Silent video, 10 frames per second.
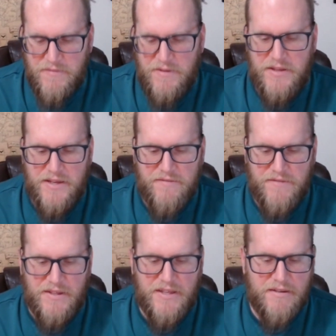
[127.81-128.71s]

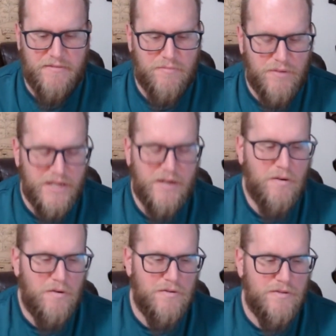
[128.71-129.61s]
feeling pretty
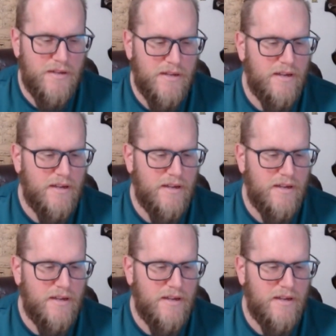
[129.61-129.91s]
cold.